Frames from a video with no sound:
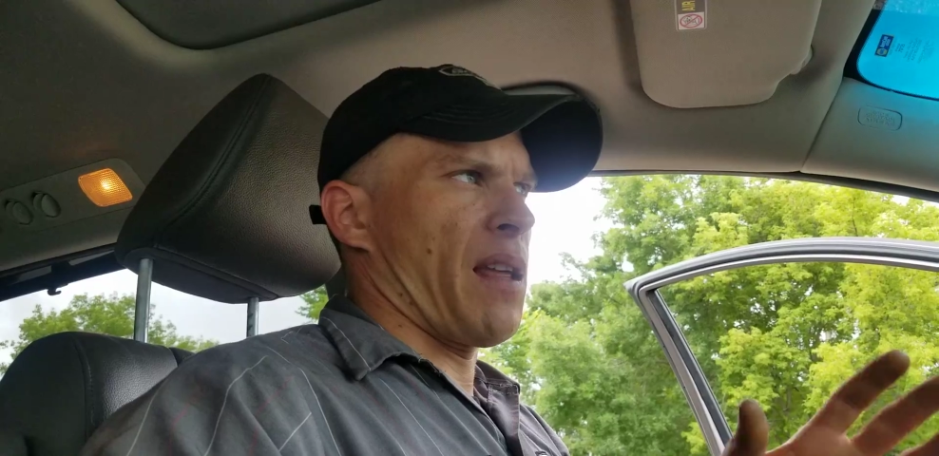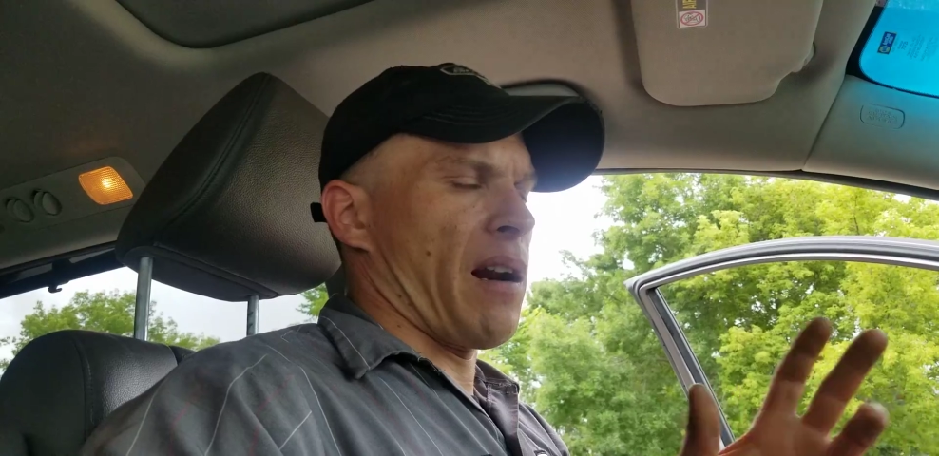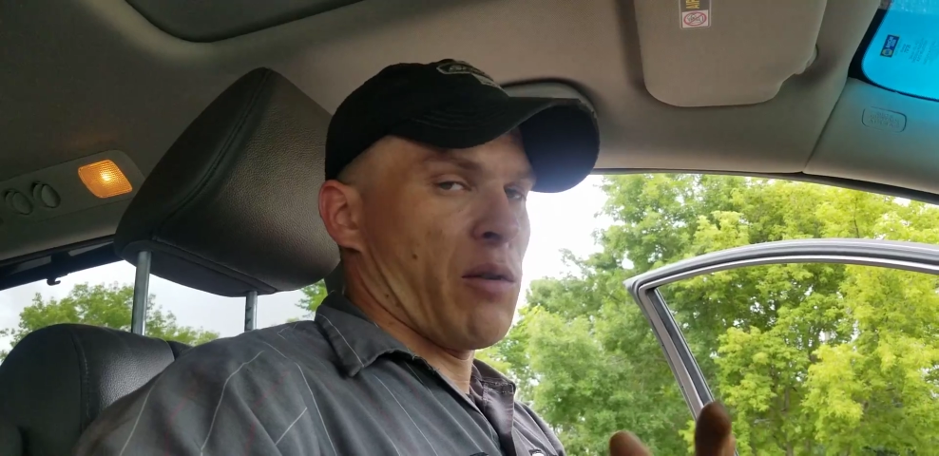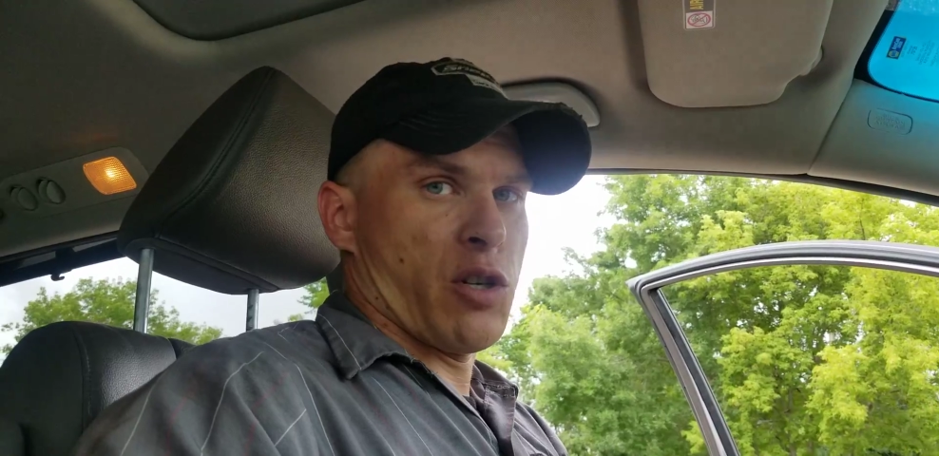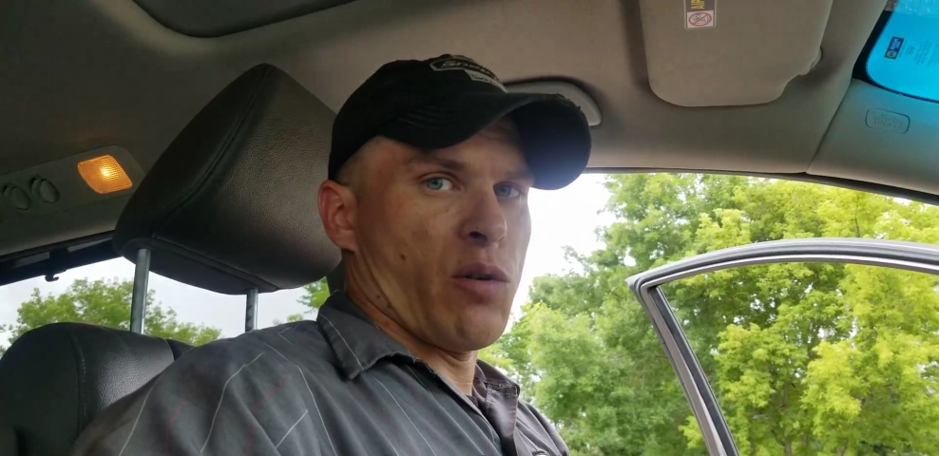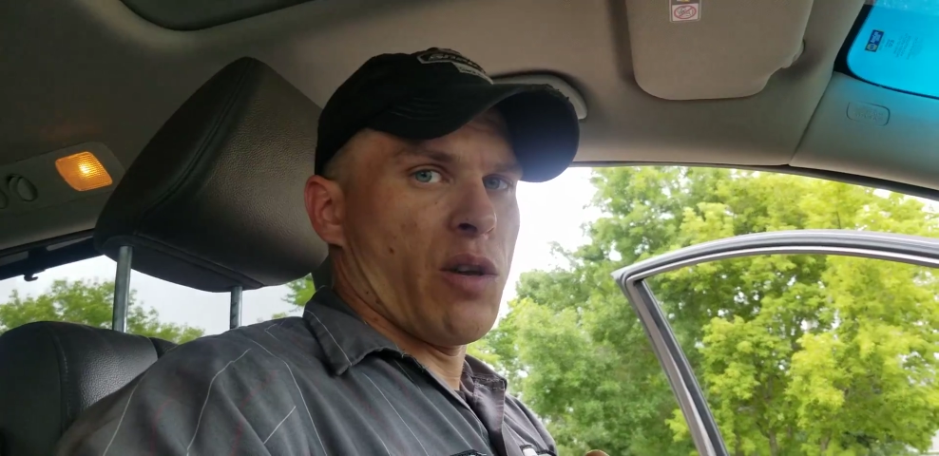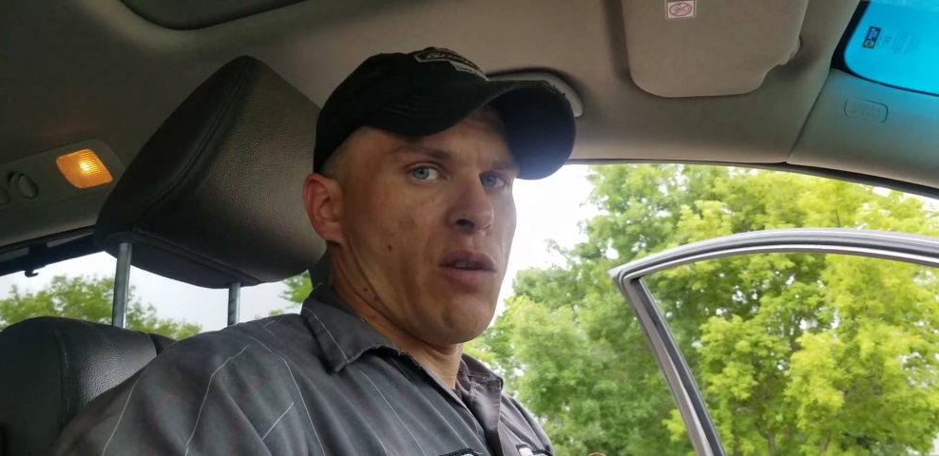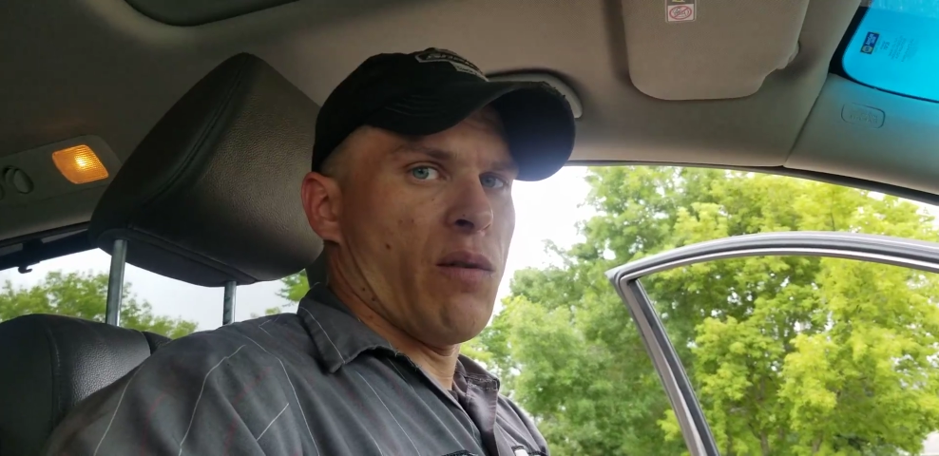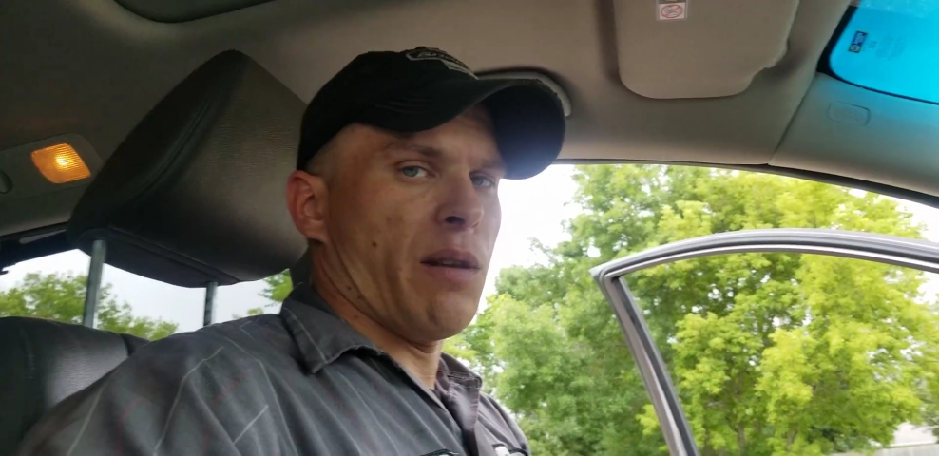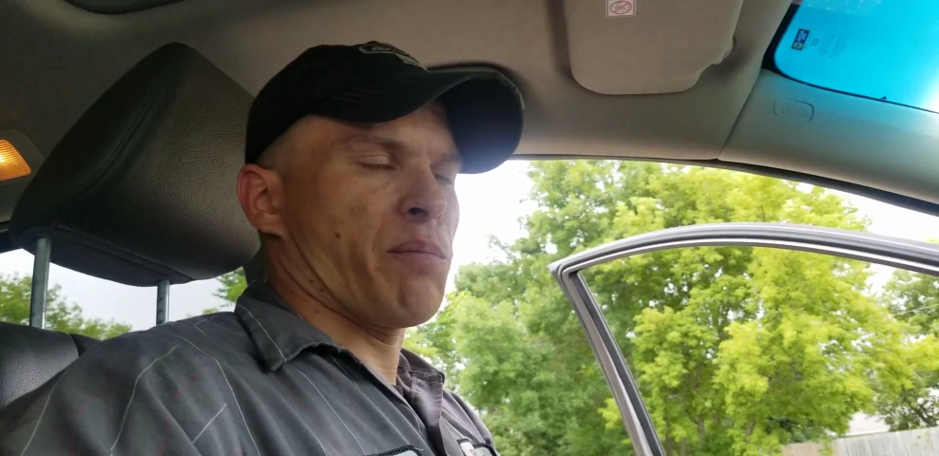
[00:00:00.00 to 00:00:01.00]
that I was showing
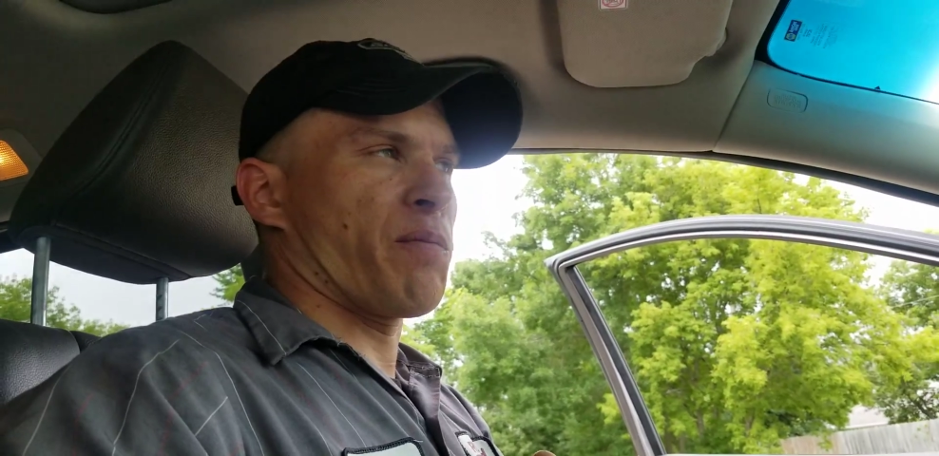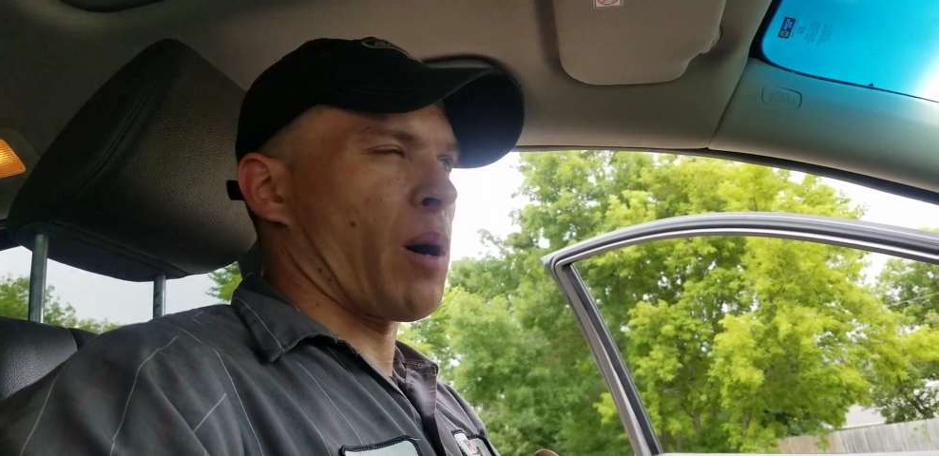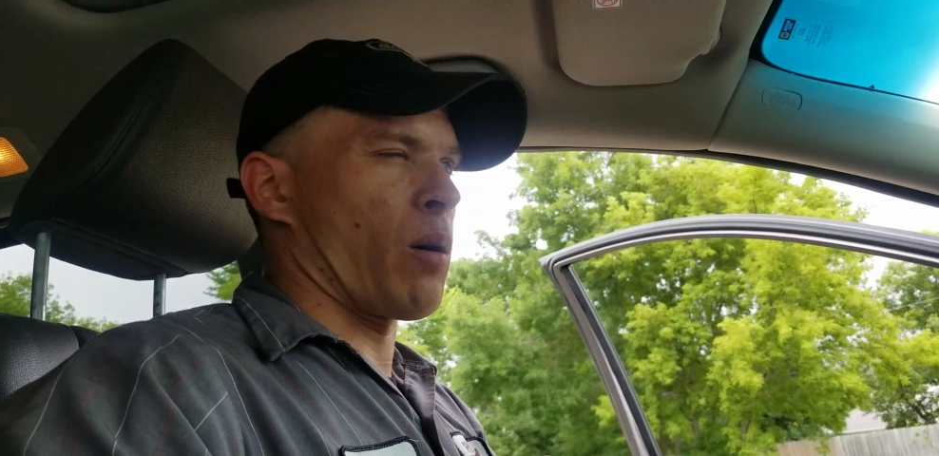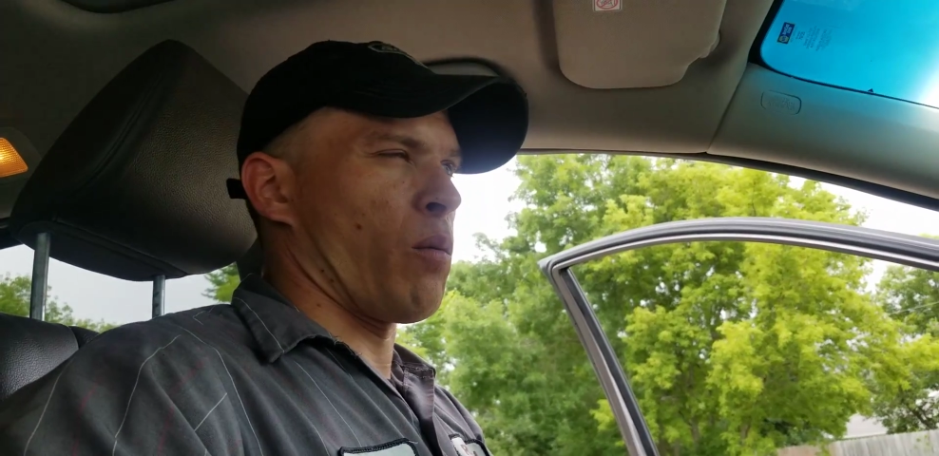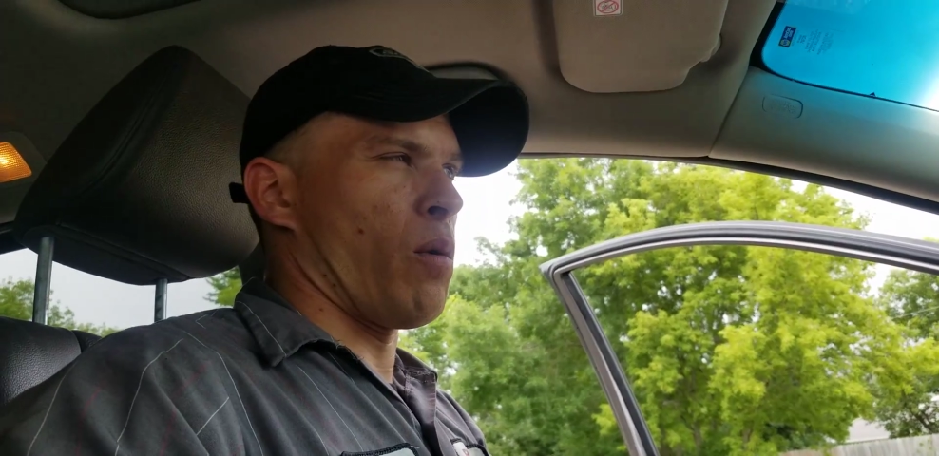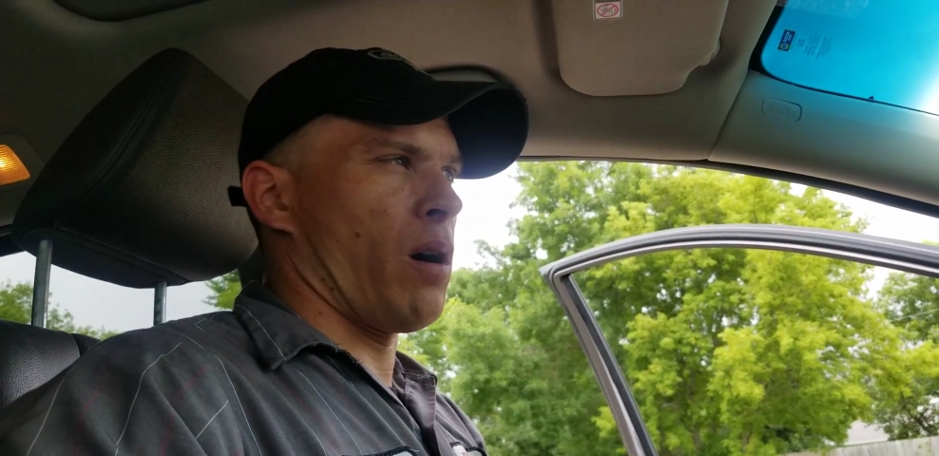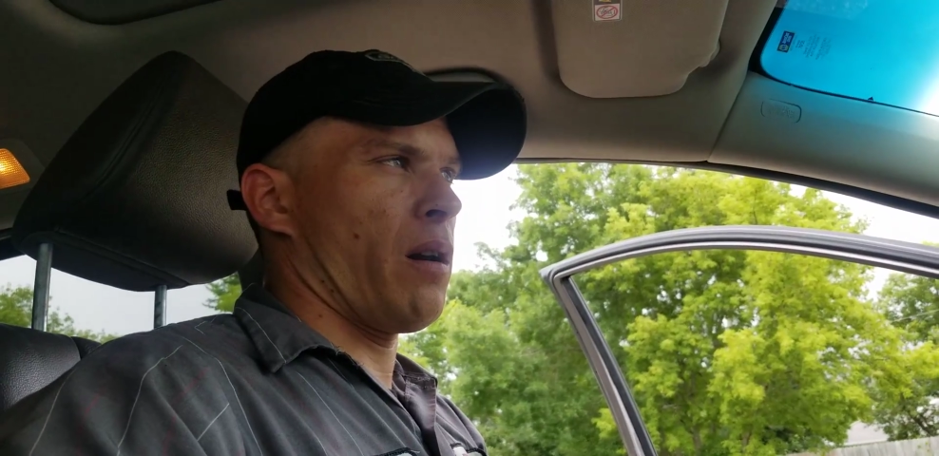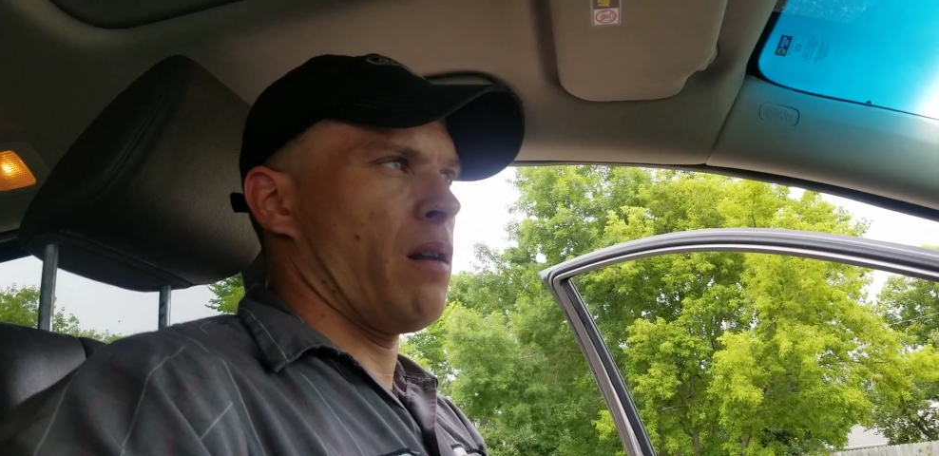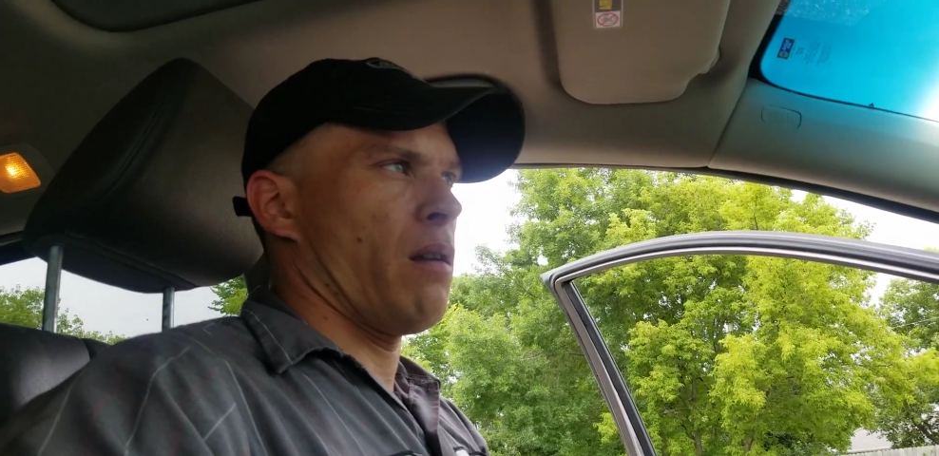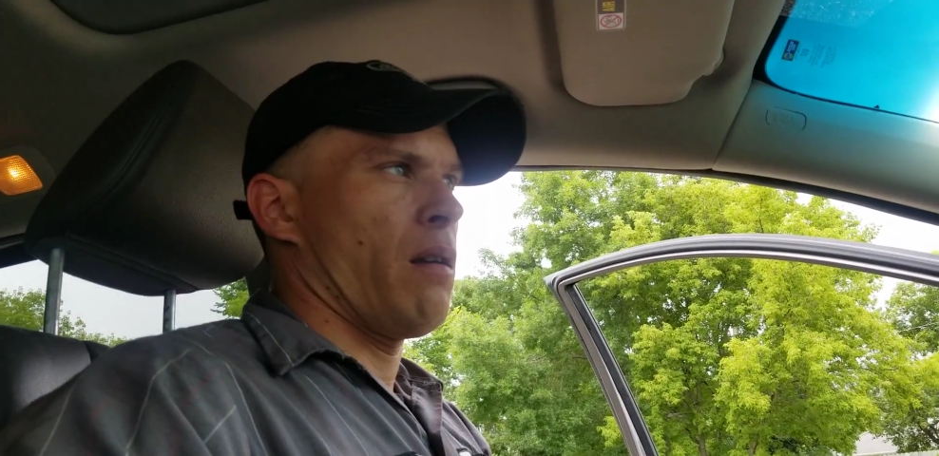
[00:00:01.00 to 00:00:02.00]
you in part
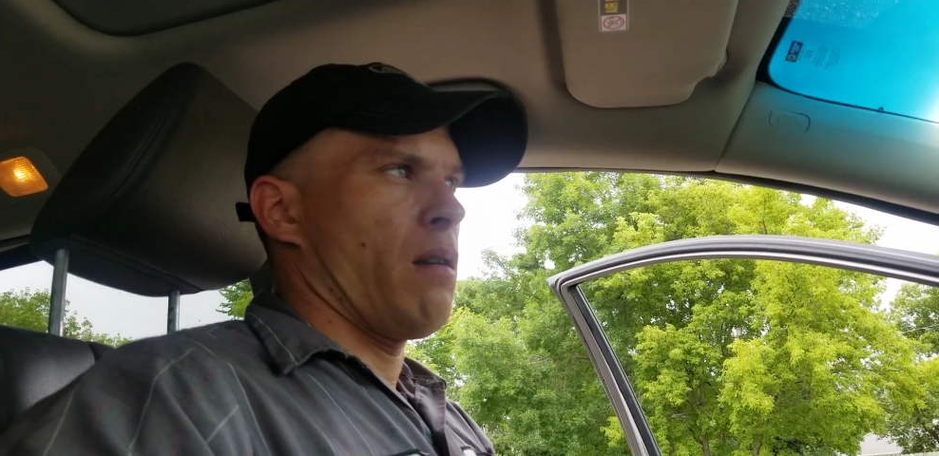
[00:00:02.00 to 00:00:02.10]
one